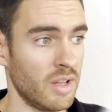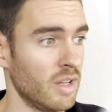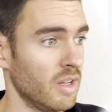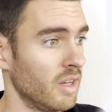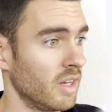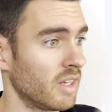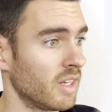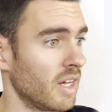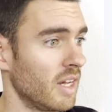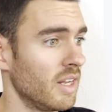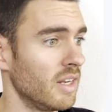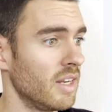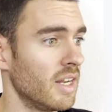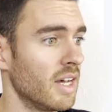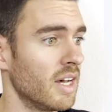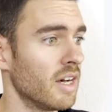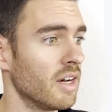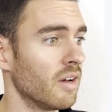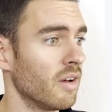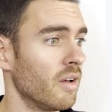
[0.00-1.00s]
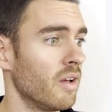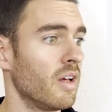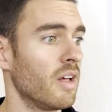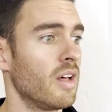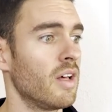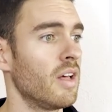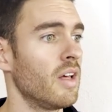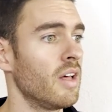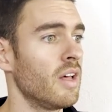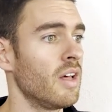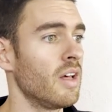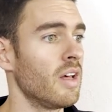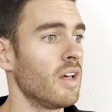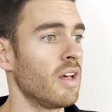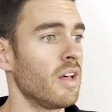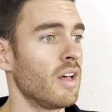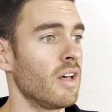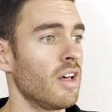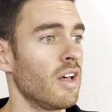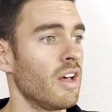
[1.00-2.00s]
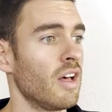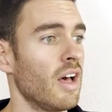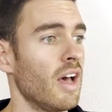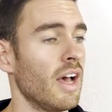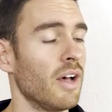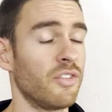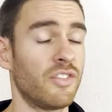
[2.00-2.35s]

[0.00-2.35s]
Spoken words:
Okay, now our